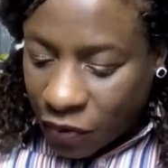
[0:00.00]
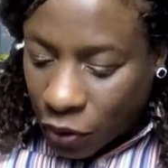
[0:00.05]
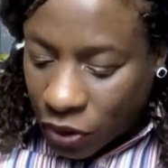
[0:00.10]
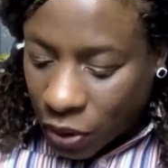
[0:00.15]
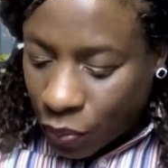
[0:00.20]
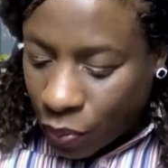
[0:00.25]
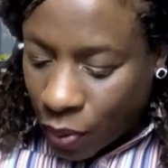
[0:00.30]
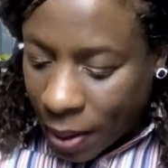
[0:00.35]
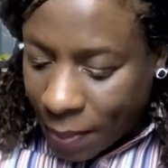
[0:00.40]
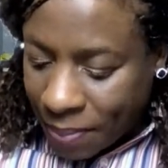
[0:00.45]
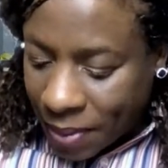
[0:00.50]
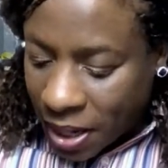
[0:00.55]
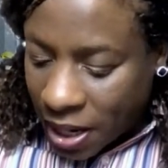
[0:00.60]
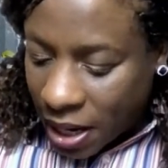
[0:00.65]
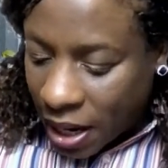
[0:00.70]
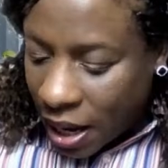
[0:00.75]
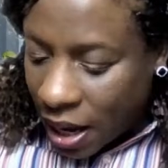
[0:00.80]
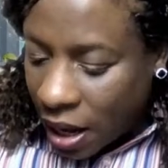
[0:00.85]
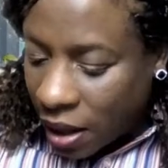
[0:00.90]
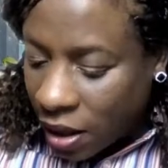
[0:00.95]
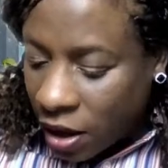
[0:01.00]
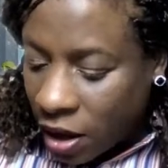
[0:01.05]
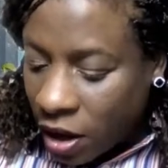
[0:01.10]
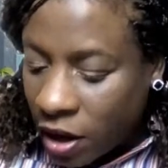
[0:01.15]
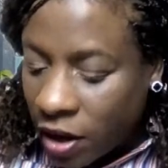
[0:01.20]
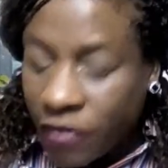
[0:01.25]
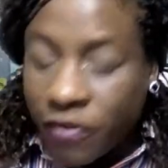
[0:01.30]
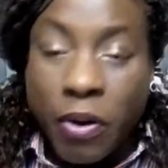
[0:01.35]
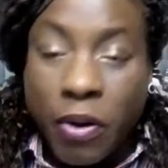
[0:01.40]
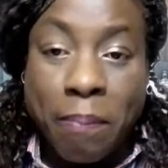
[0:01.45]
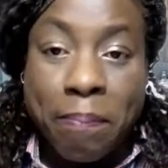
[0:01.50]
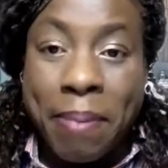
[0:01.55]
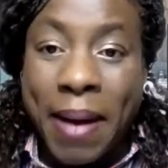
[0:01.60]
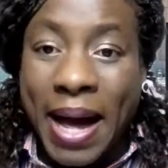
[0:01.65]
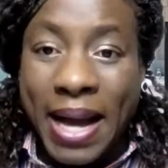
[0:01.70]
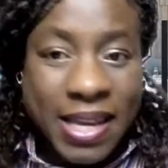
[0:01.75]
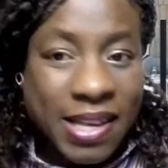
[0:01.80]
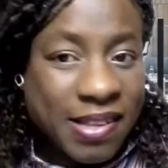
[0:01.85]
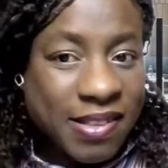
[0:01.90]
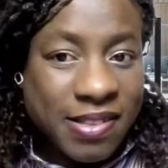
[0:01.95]
the webinar from
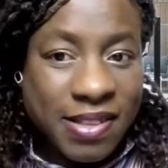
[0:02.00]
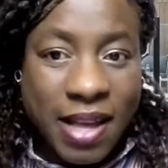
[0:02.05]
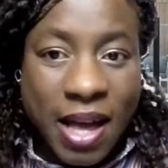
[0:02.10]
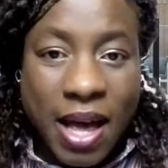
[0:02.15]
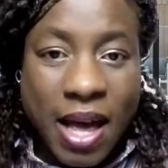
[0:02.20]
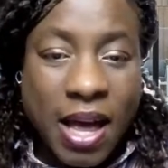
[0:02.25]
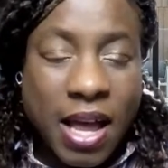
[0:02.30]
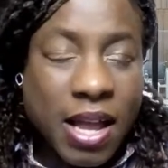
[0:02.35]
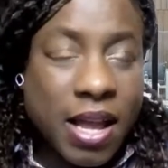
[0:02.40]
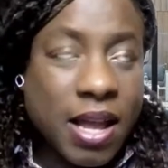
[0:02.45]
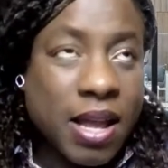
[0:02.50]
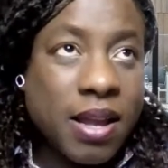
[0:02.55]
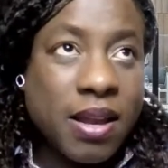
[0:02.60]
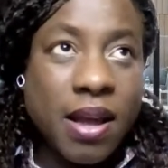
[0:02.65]
Pakistan.